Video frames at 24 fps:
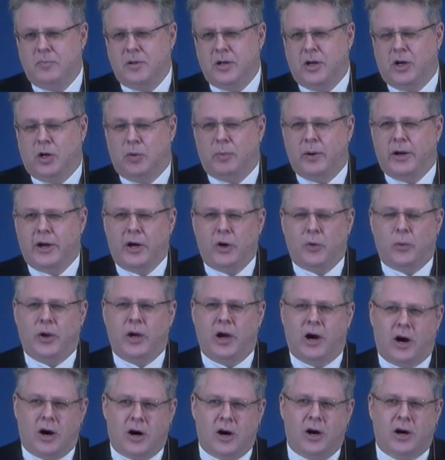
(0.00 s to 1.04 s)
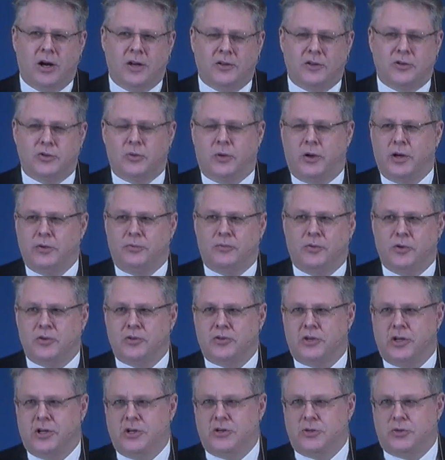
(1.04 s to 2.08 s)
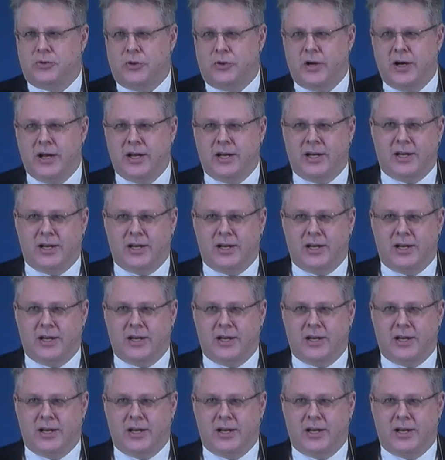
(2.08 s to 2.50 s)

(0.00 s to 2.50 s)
You know, but here we are in the 21st century,